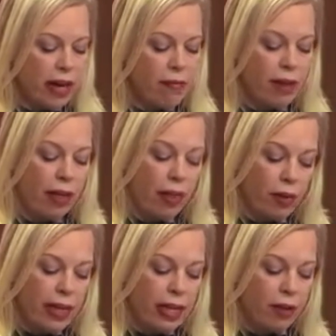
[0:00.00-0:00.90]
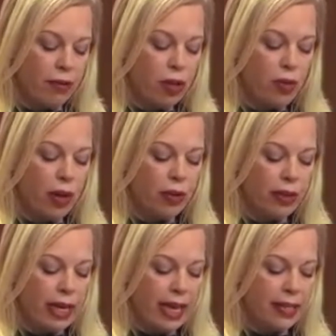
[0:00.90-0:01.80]
of the 30 out of
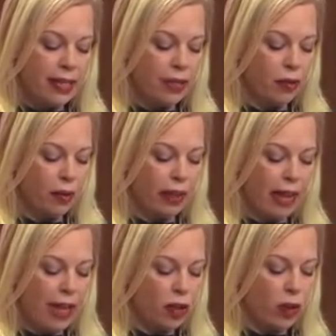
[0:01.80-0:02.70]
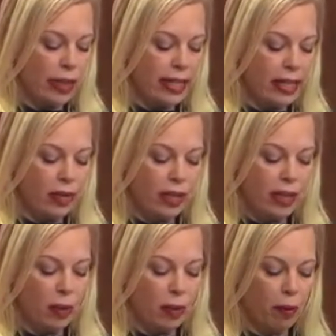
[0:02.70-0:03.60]
200 cases over the last 20 years
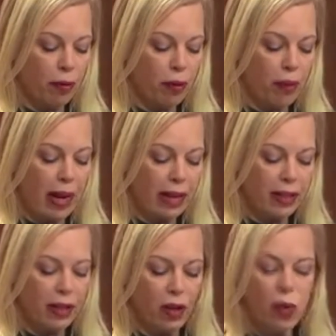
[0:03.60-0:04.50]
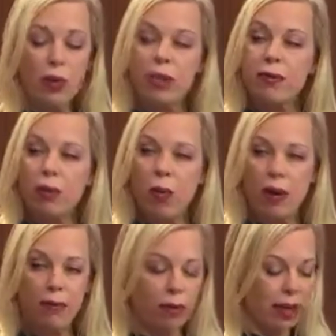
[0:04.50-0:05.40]
that were referred back to the courts for
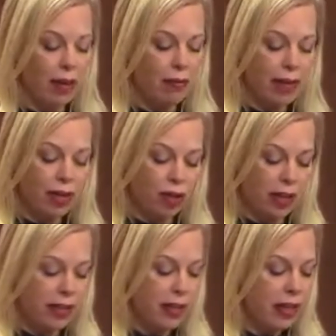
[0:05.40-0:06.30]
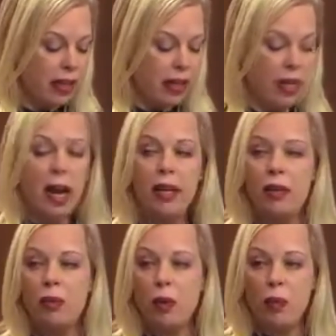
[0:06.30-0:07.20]
wrongful convictions,
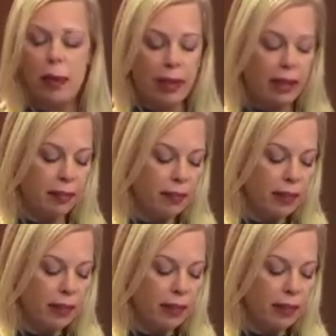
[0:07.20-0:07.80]
none were women.